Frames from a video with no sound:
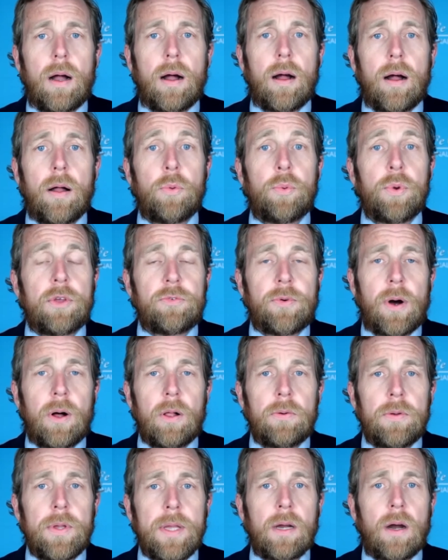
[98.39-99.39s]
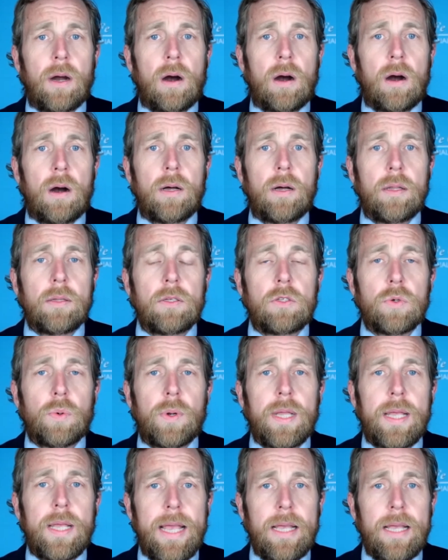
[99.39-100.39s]
The week following, on the
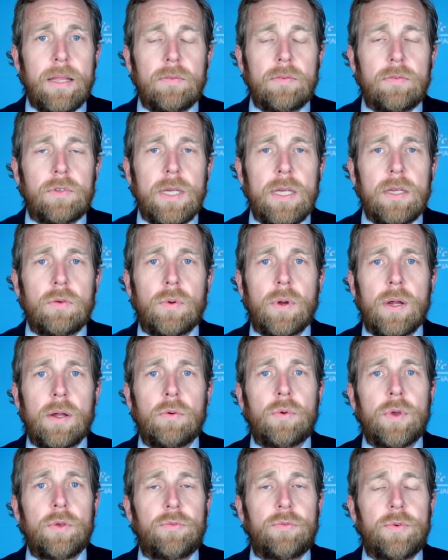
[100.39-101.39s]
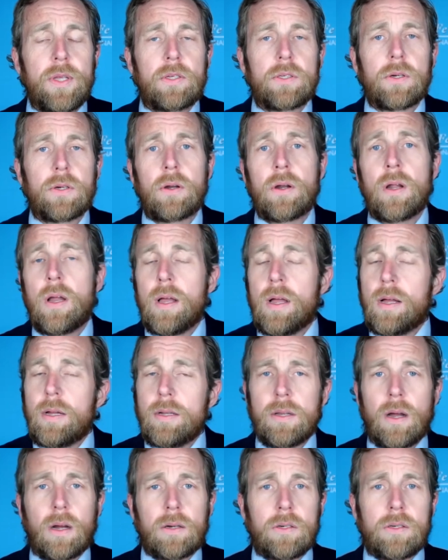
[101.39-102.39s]
28th of January, we feature
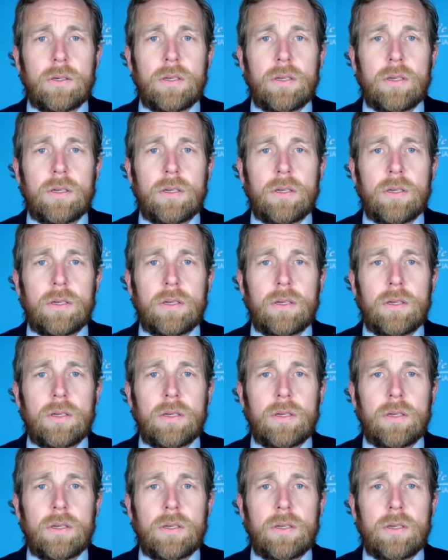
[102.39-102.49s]
Dr.